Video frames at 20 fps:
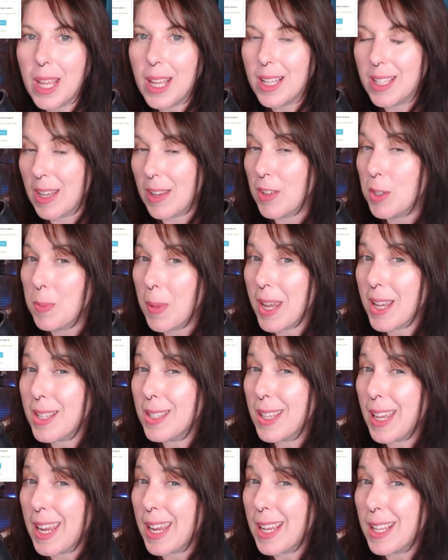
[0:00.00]
save space
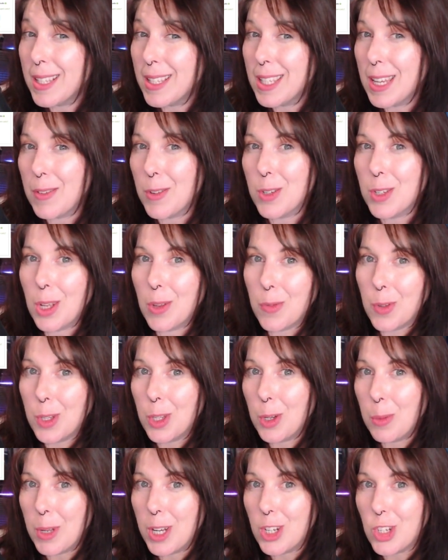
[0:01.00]
and save yourself a
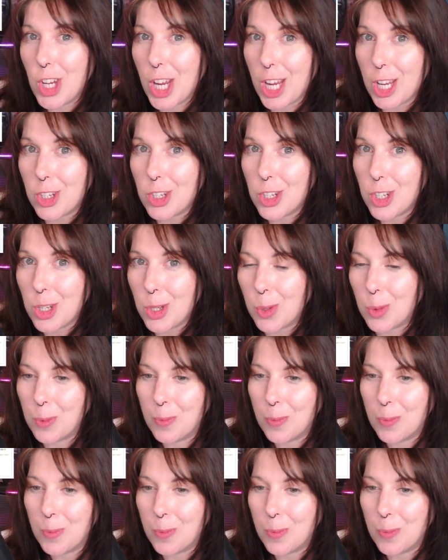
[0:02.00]
little bit of change too.